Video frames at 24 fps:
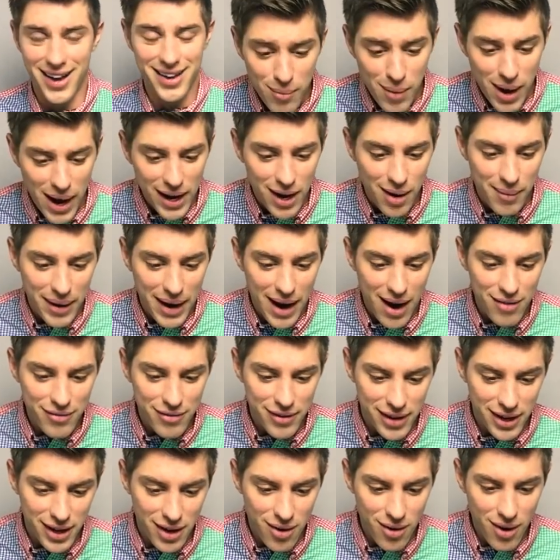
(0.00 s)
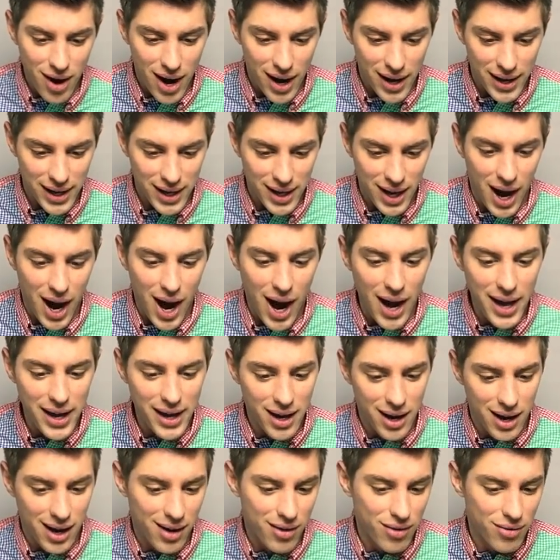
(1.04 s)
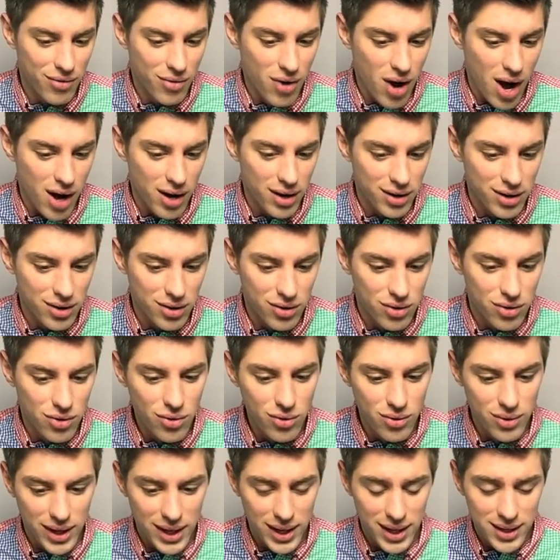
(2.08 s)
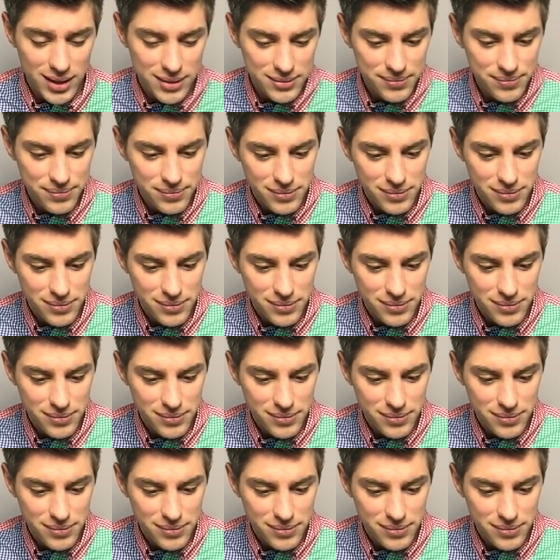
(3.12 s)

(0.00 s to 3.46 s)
My coming out video, Ihaya Rangui.